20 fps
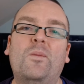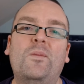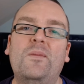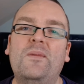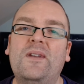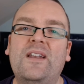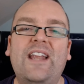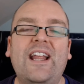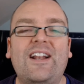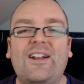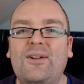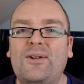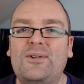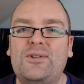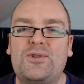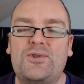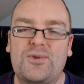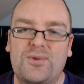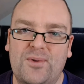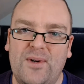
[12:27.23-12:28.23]
little
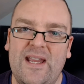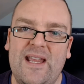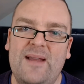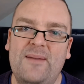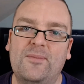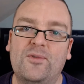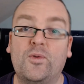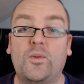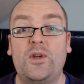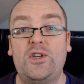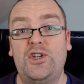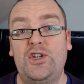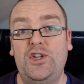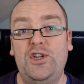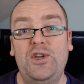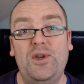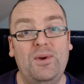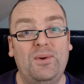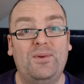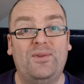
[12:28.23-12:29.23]
dreams which
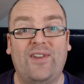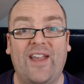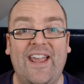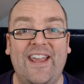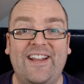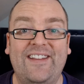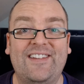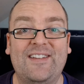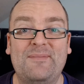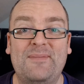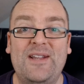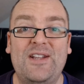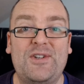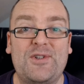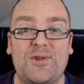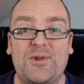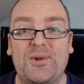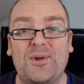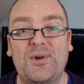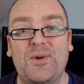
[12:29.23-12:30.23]
you take to be
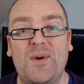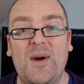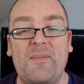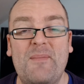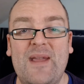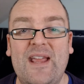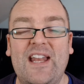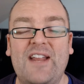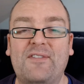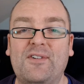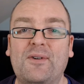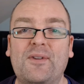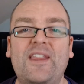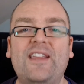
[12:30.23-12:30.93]
true and meaningful.